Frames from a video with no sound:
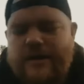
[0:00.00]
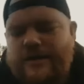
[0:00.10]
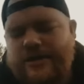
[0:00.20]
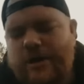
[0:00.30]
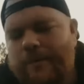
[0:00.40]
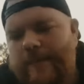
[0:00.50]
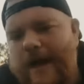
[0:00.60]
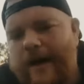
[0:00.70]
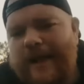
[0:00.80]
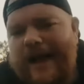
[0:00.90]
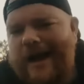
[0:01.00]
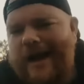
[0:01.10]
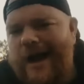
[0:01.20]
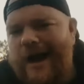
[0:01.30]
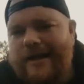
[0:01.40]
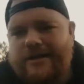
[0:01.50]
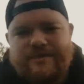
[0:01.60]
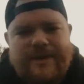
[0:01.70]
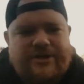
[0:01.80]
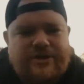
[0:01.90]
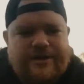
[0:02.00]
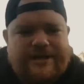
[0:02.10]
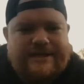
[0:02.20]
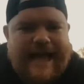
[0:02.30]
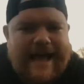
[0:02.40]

Mm. So I'm like, all right, just make sure it doesn't